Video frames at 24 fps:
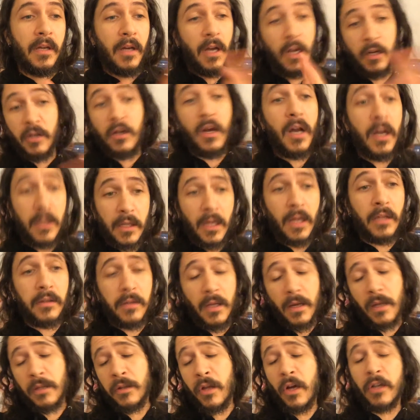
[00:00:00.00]
a, a,
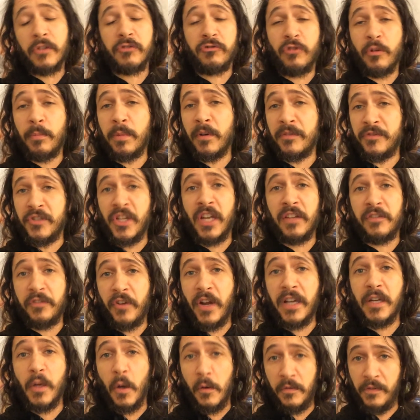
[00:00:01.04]
a large group of Jess
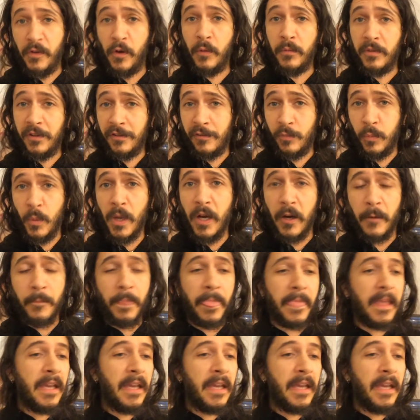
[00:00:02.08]
Franco films as well